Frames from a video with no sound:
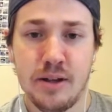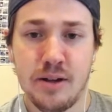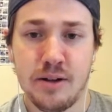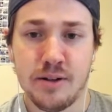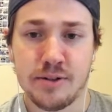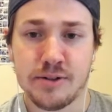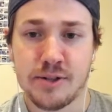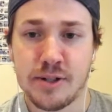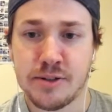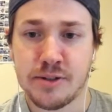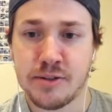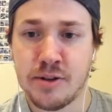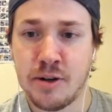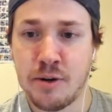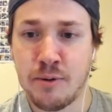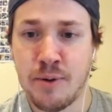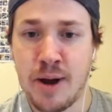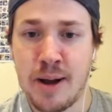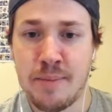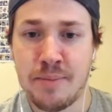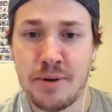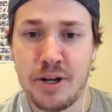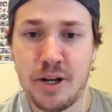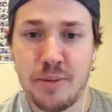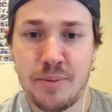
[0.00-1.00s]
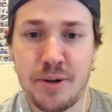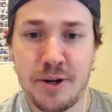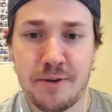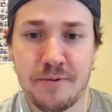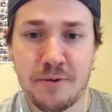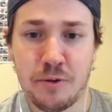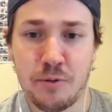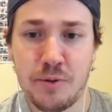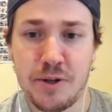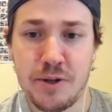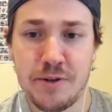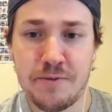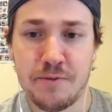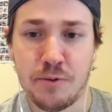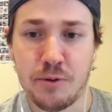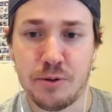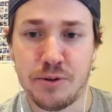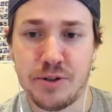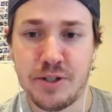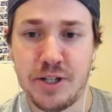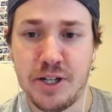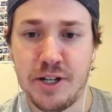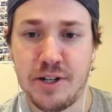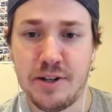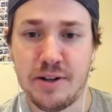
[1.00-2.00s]
So that's going to wrap it up here for Week
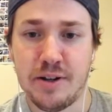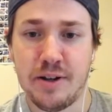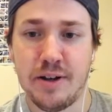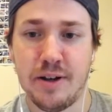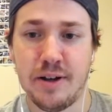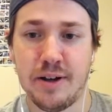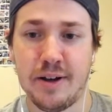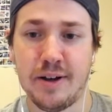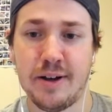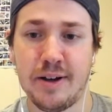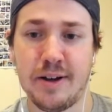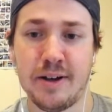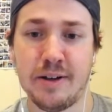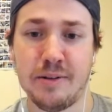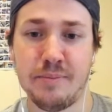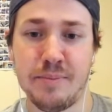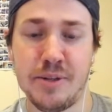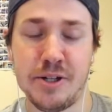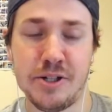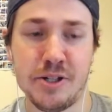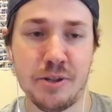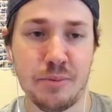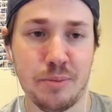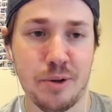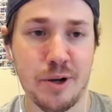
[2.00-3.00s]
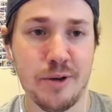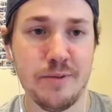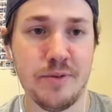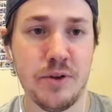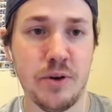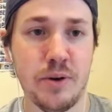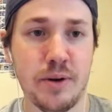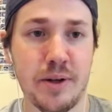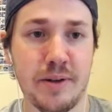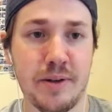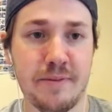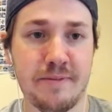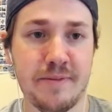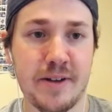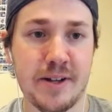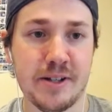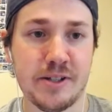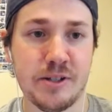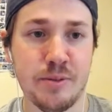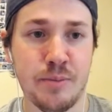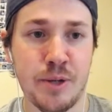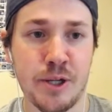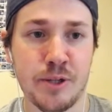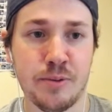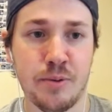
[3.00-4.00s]
14 pitching preview at
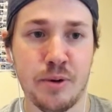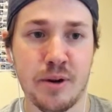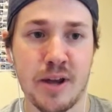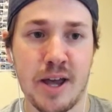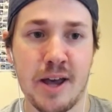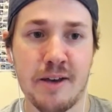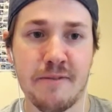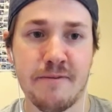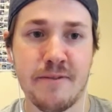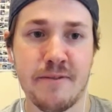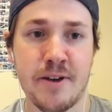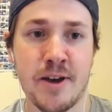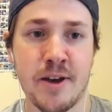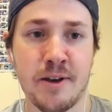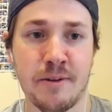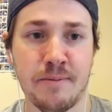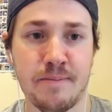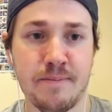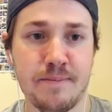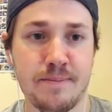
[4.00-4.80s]
Fantasy Baseball Cafe.